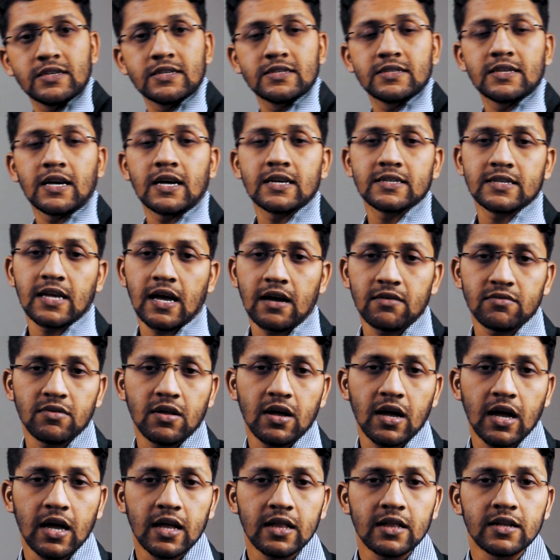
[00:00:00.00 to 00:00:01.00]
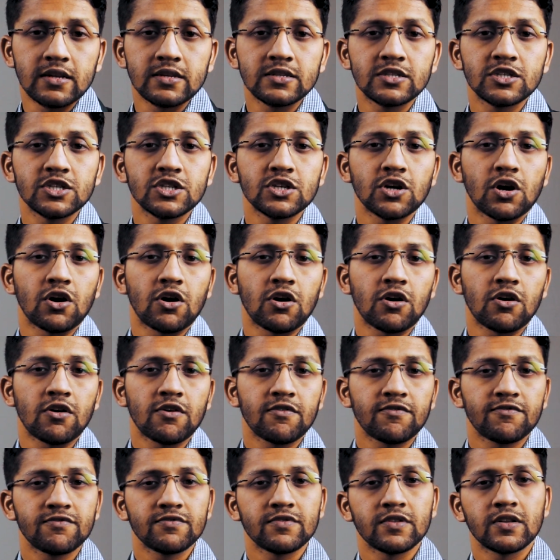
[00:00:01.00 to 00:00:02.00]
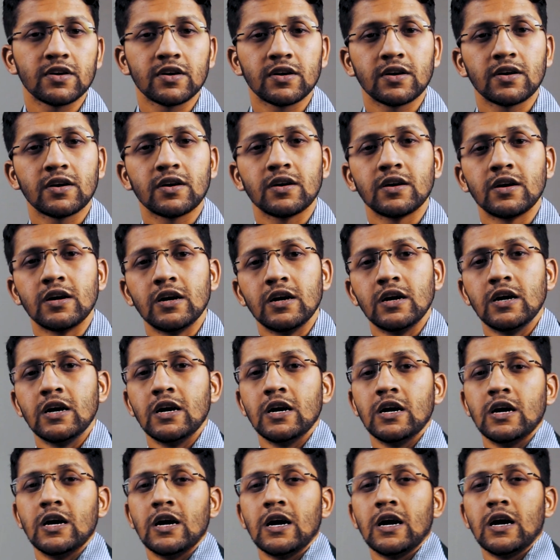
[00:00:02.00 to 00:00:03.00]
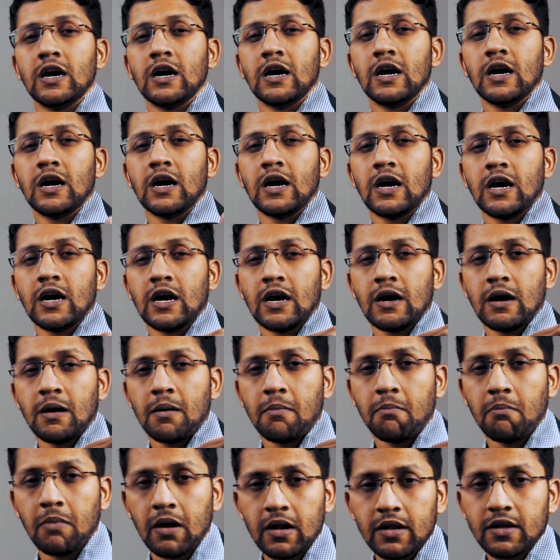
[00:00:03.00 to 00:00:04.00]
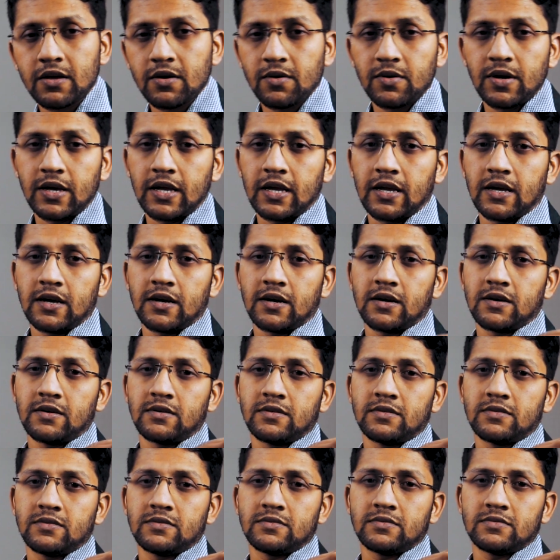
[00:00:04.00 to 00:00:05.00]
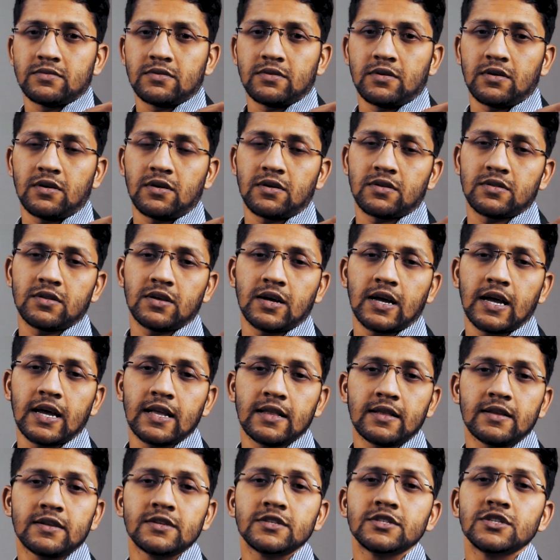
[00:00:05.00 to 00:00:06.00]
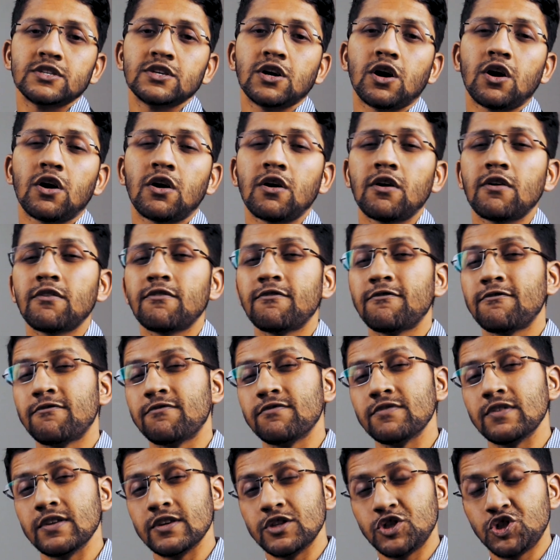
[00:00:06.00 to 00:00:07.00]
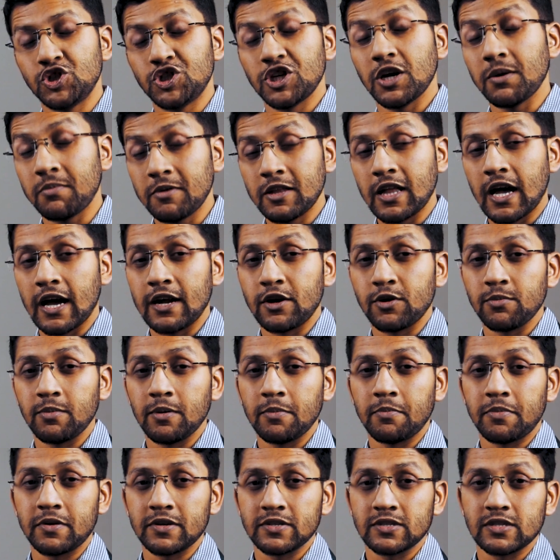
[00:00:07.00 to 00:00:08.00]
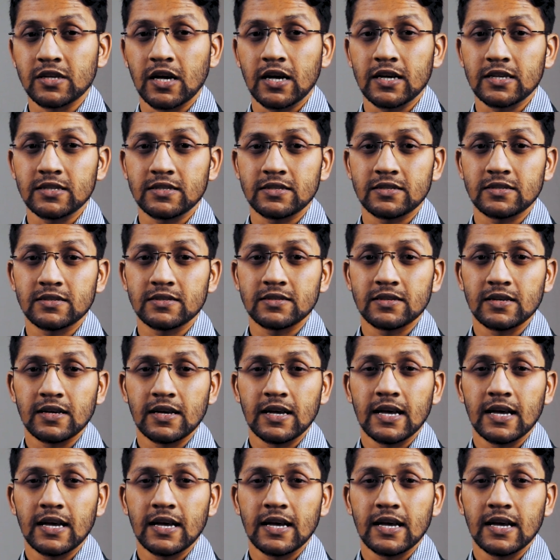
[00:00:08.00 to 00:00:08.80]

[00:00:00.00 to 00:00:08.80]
these guys have the energy of the Mercury, or the energy of the Gemini to be precise.